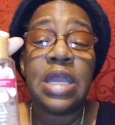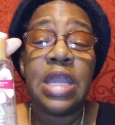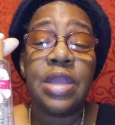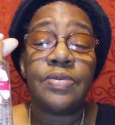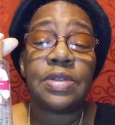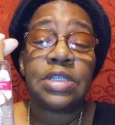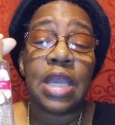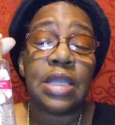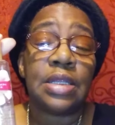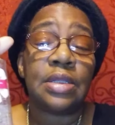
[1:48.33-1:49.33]

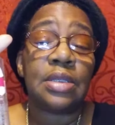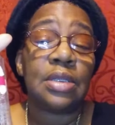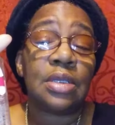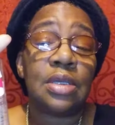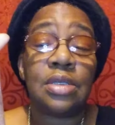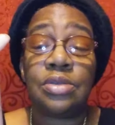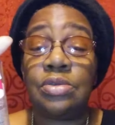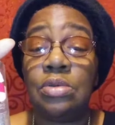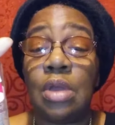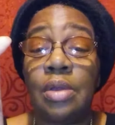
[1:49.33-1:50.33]
irritating because
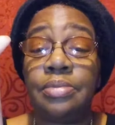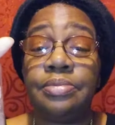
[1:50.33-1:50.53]
you know